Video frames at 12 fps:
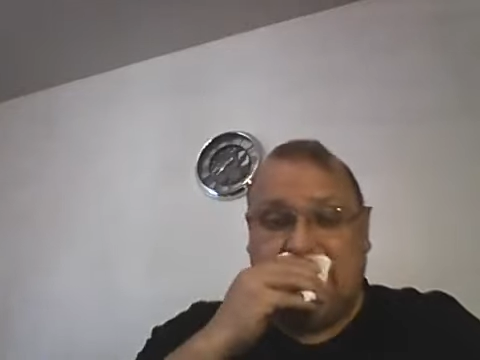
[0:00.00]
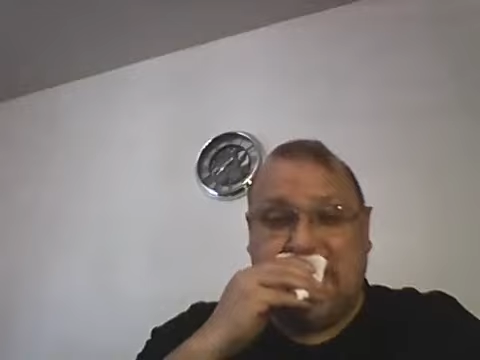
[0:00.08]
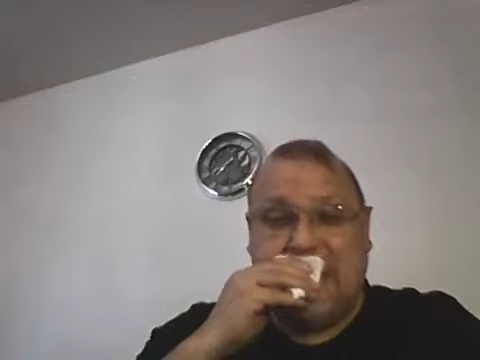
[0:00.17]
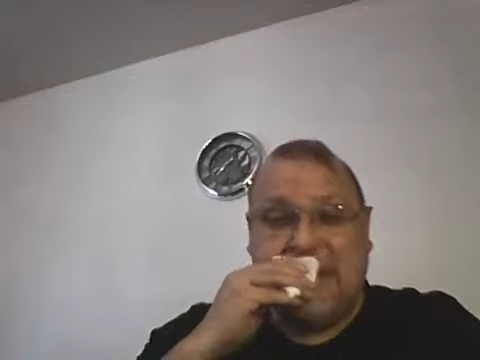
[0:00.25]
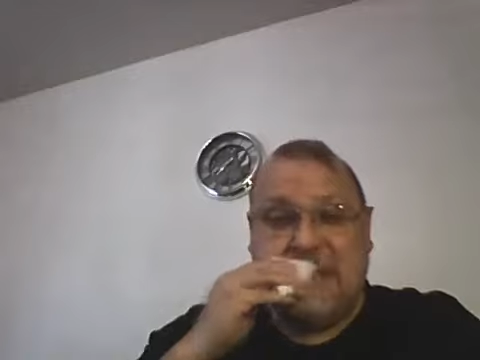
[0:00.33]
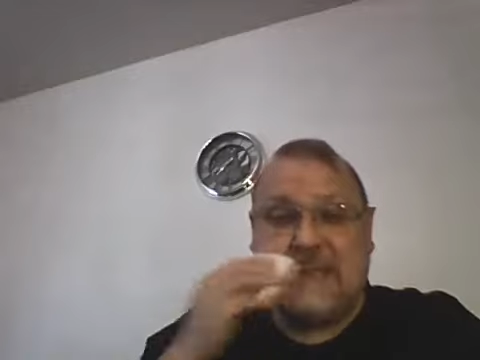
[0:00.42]

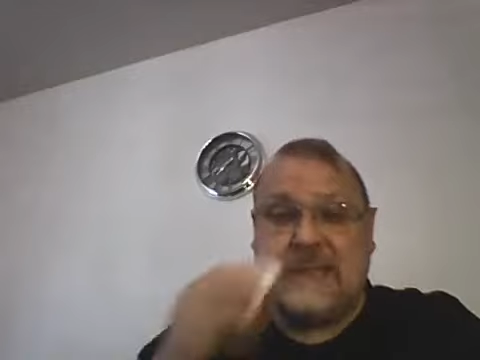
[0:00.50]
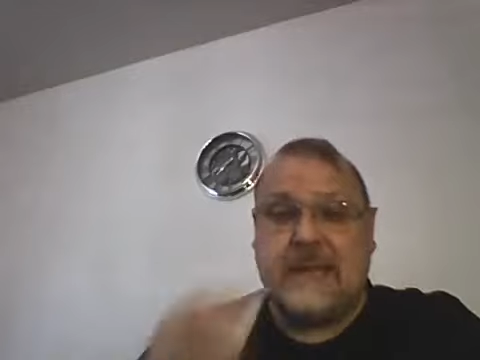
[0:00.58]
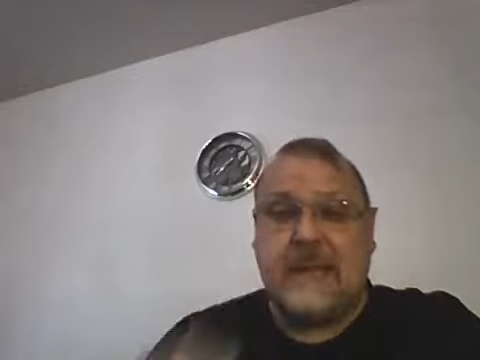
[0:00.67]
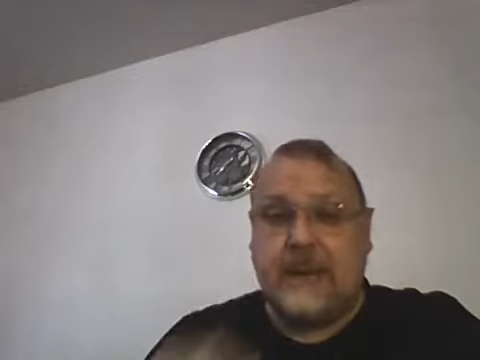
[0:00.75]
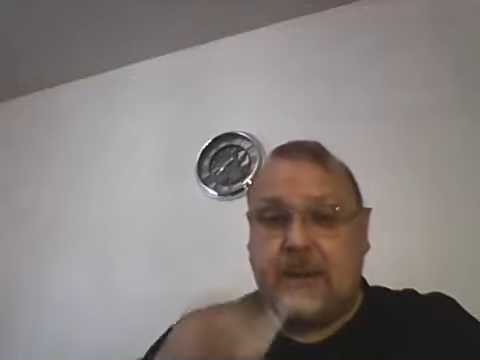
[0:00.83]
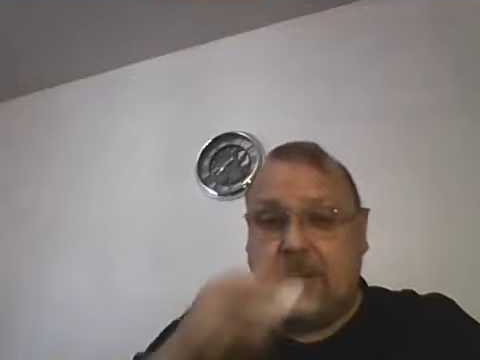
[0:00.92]
he is
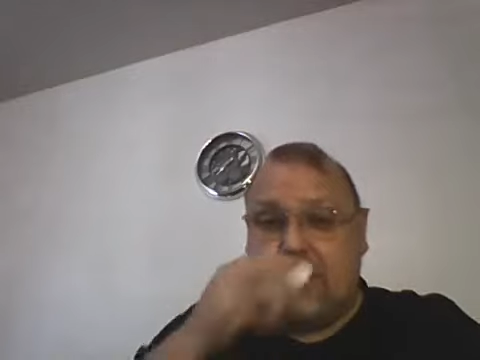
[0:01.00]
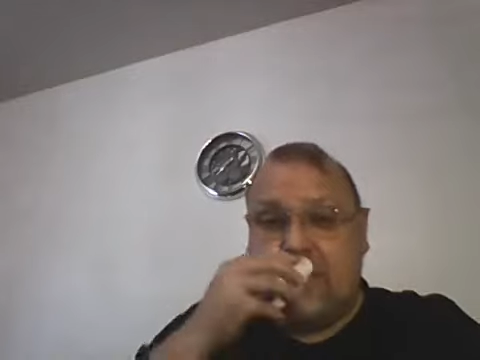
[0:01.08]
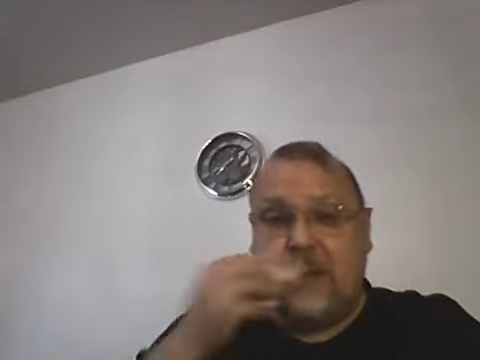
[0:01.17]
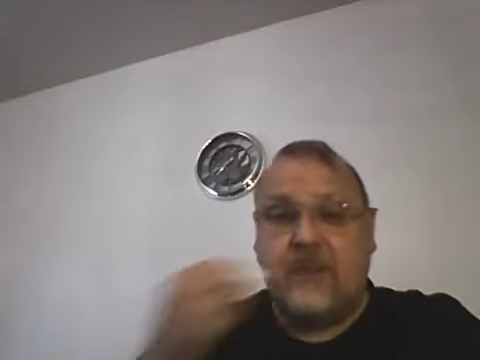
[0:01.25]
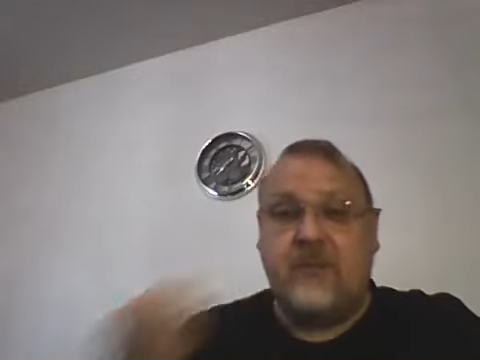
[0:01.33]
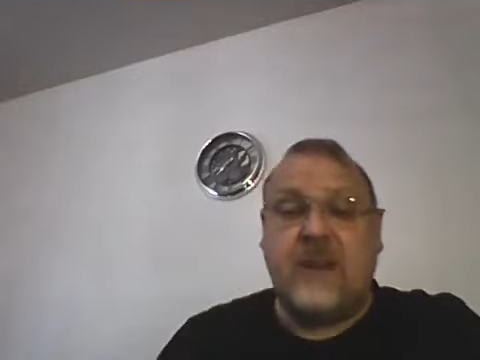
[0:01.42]
the, the firm